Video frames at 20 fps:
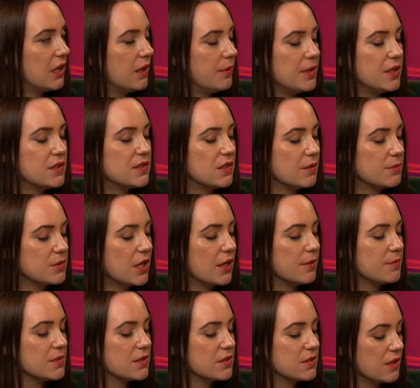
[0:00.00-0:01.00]
I mean,
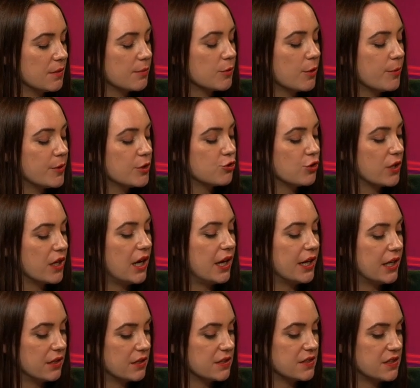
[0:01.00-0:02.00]
sometimes some commentary
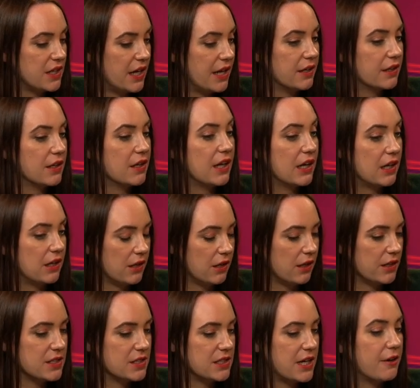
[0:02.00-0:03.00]
I understand can get a little
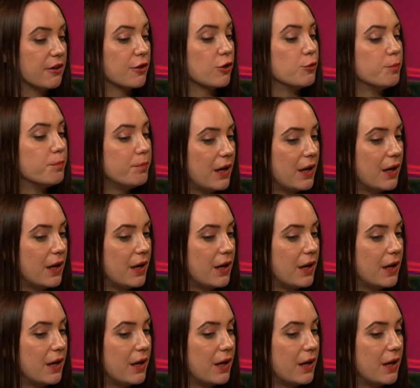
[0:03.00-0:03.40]
hysterical,